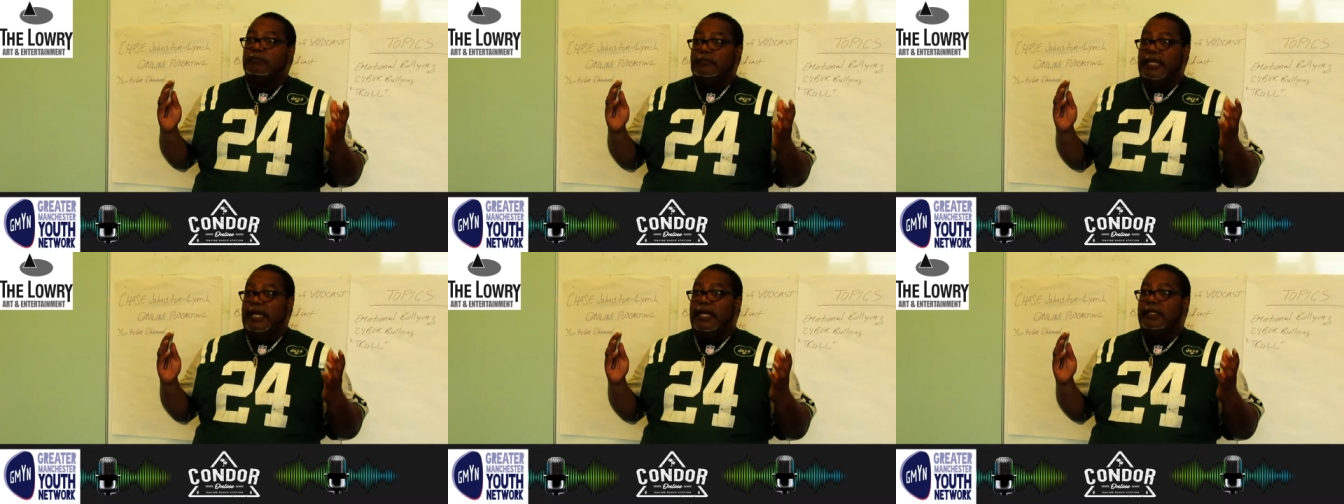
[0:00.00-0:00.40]

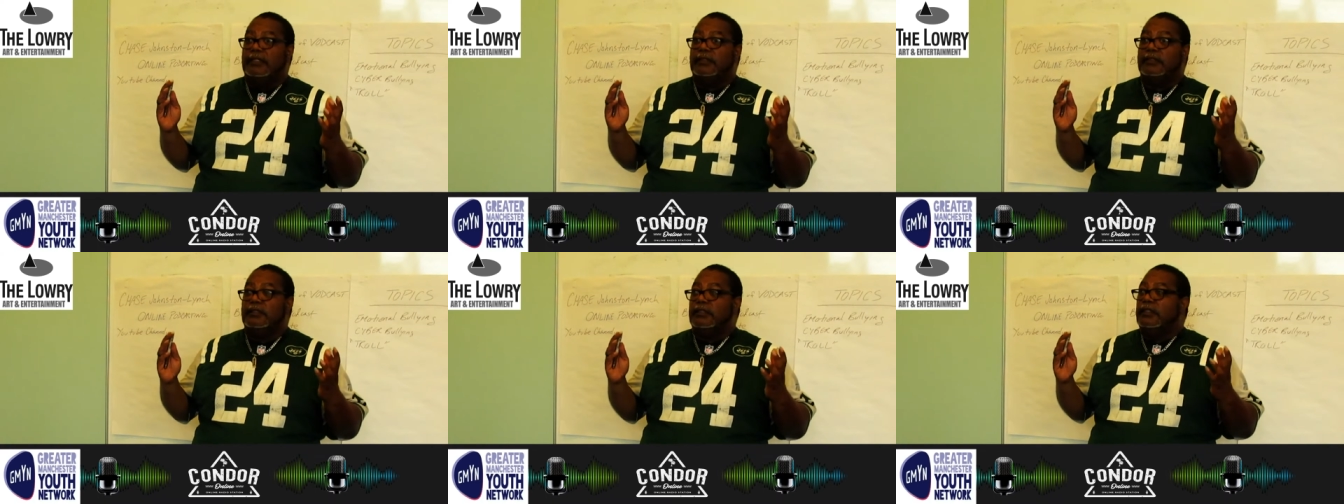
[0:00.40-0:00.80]

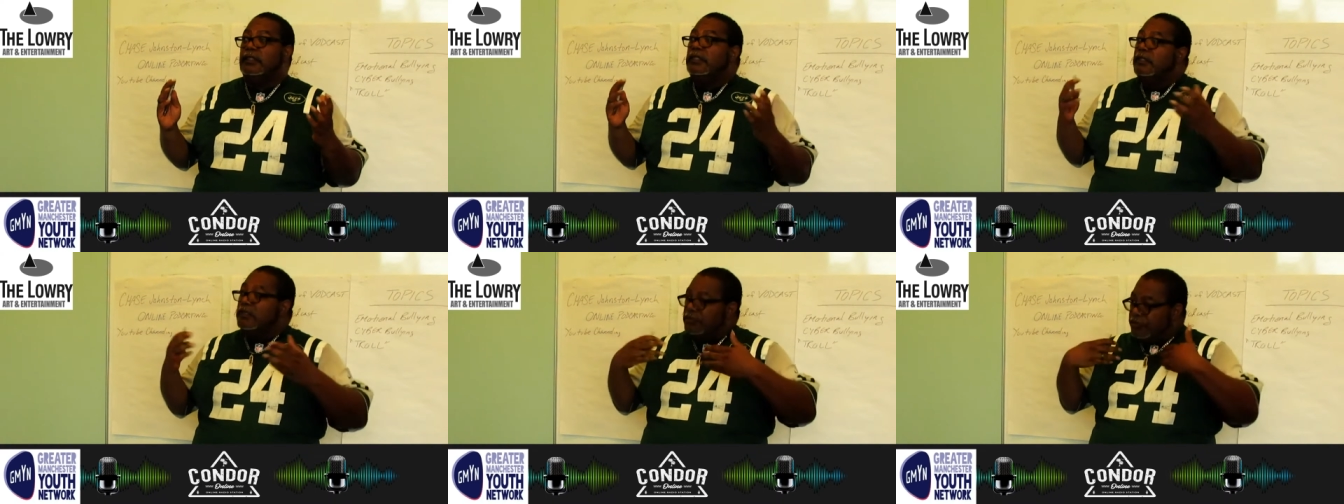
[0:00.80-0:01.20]
Yeah?
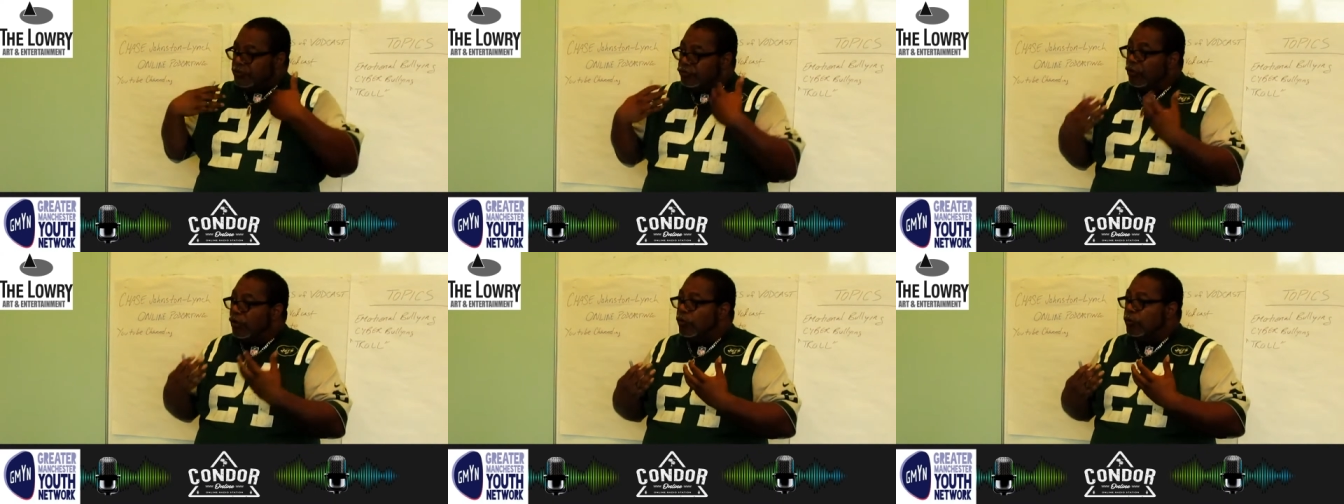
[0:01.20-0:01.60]

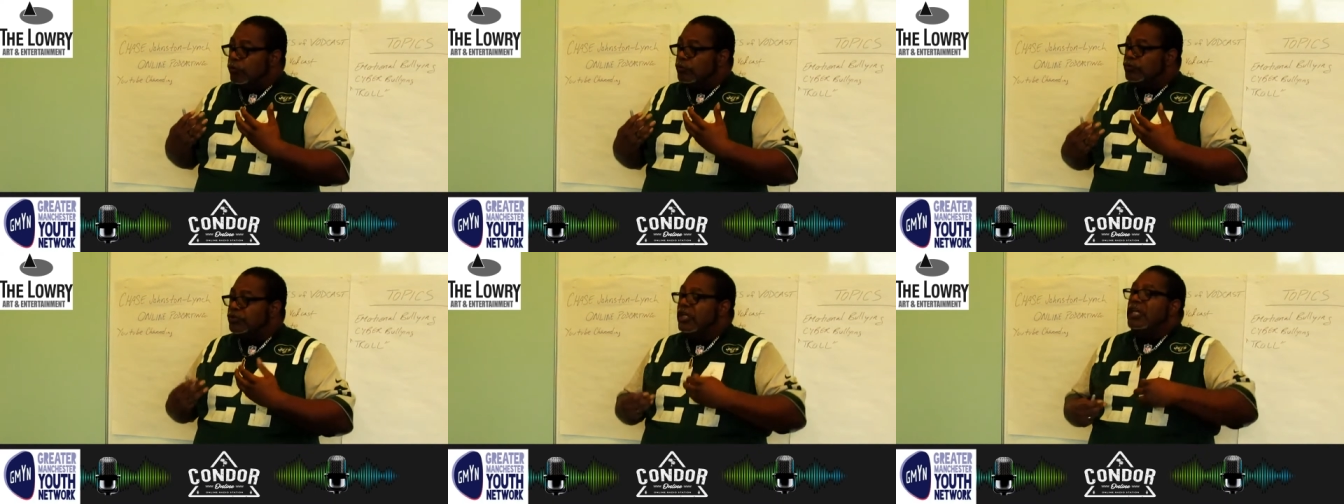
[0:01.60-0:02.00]

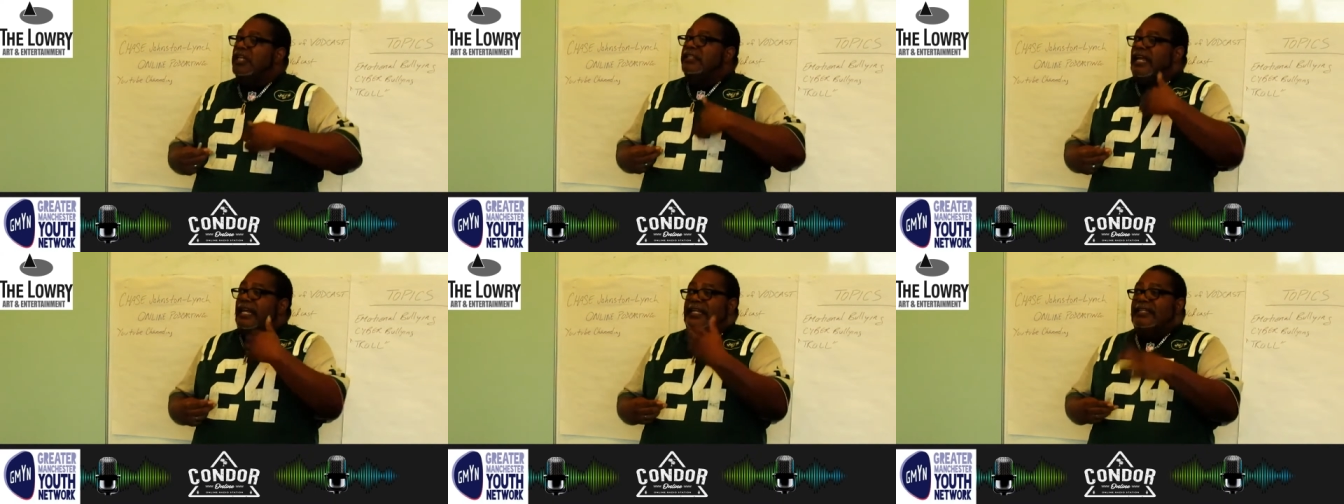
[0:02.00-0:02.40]
Trolls,
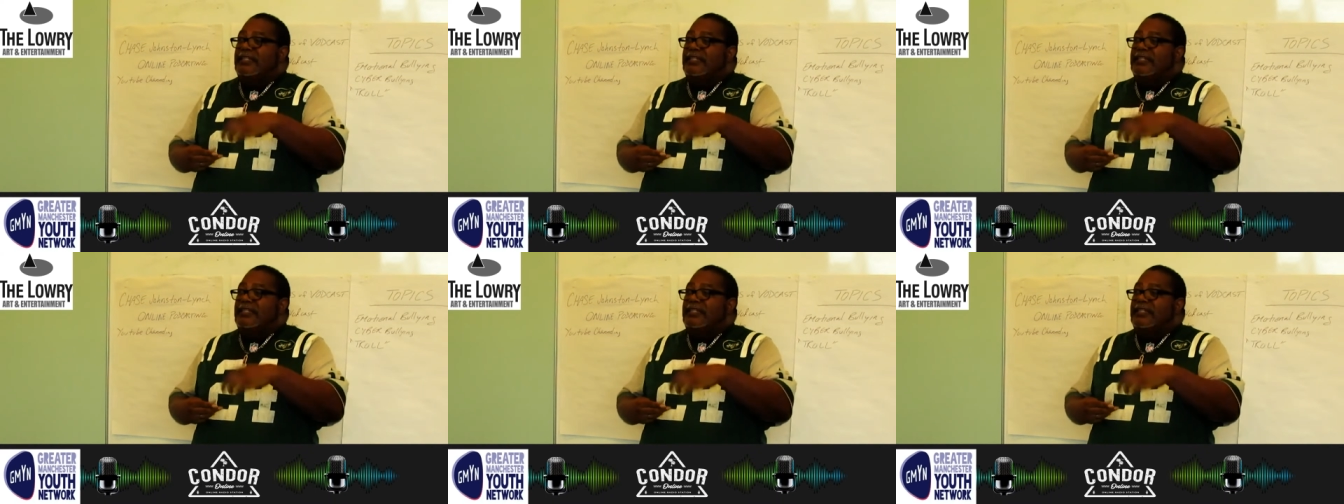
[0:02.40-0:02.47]
they